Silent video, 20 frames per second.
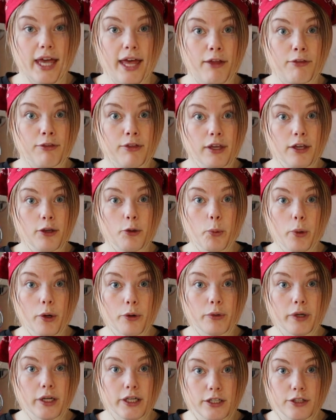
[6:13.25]
I think
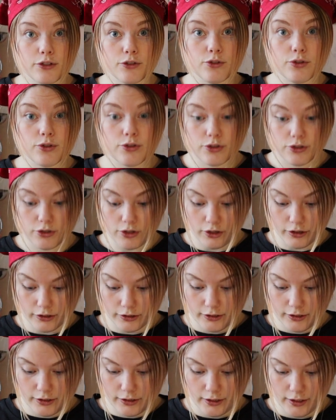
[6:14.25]
we're ready to
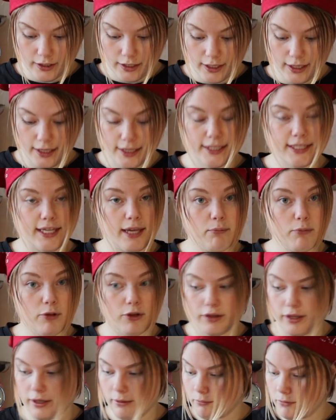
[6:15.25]
start assemble
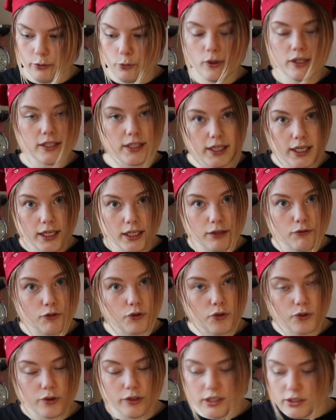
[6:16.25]
them. Once again, if you
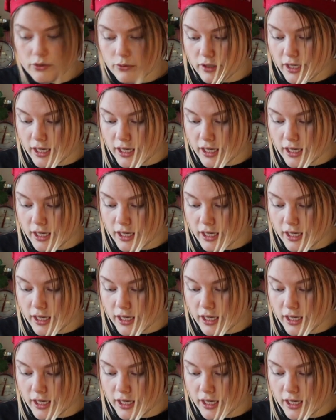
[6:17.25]
do this with